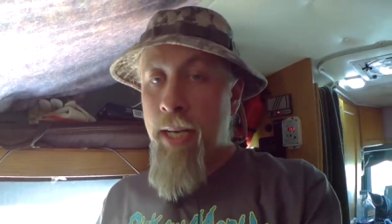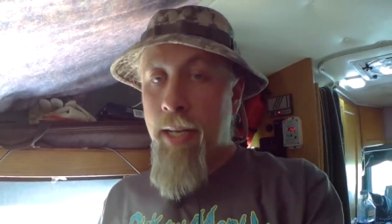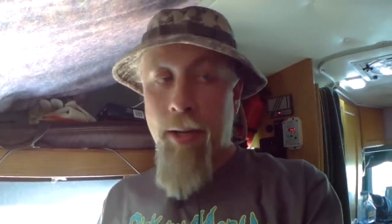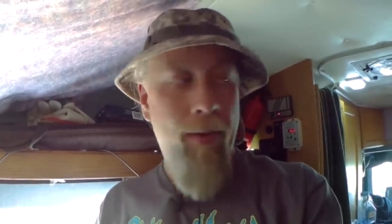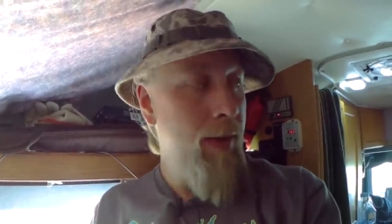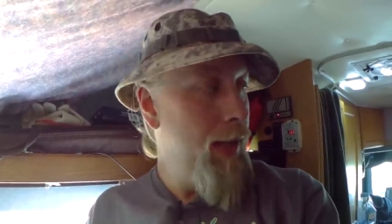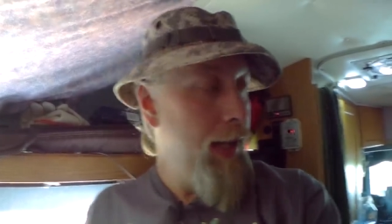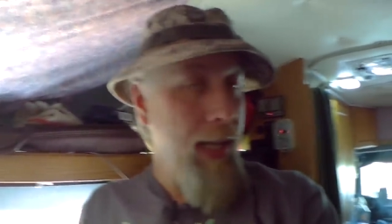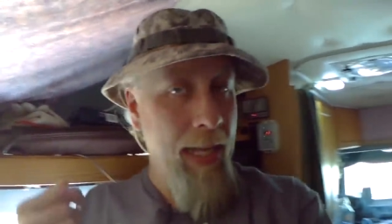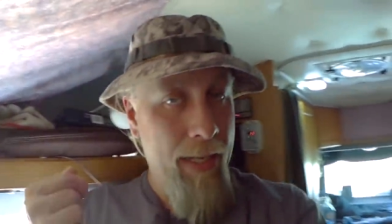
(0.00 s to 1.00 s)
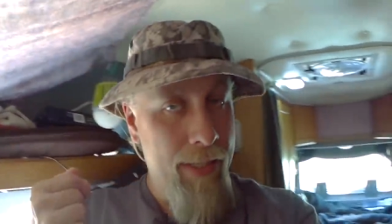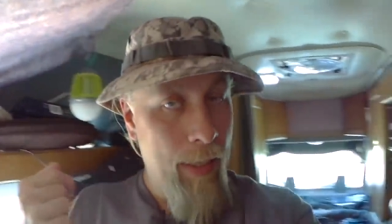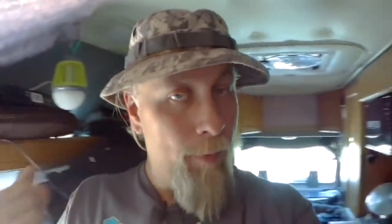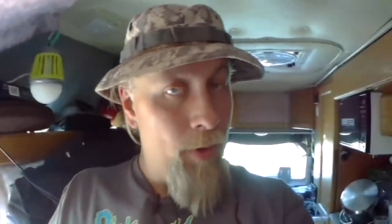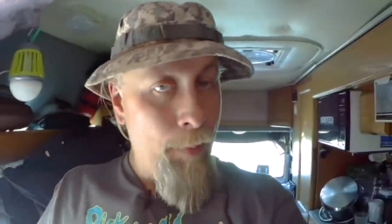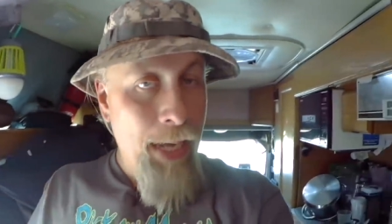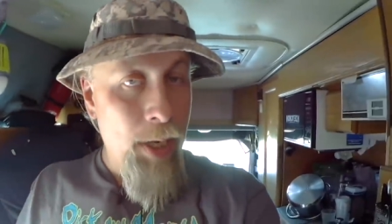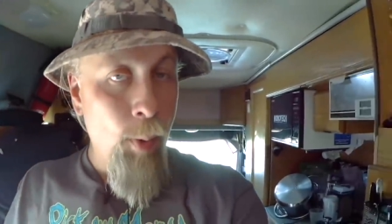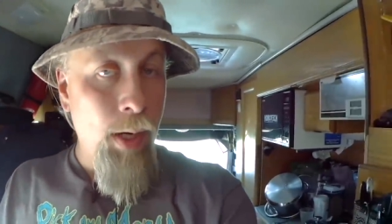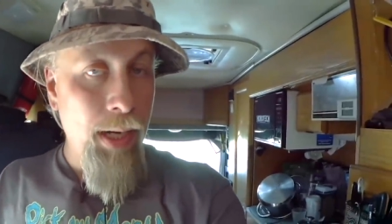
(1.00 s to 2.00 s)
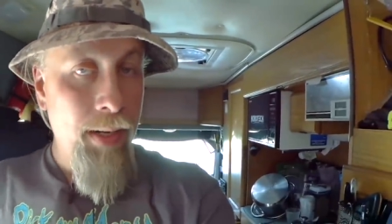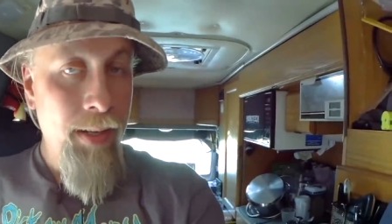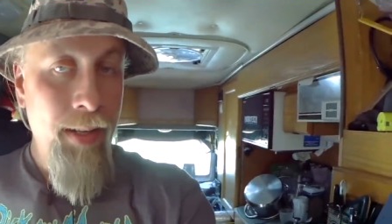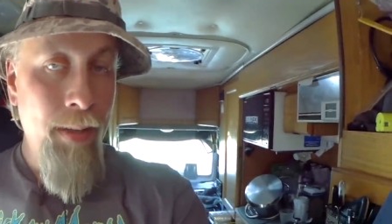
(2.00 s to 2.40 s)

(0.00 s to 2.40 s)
window, except for the back one,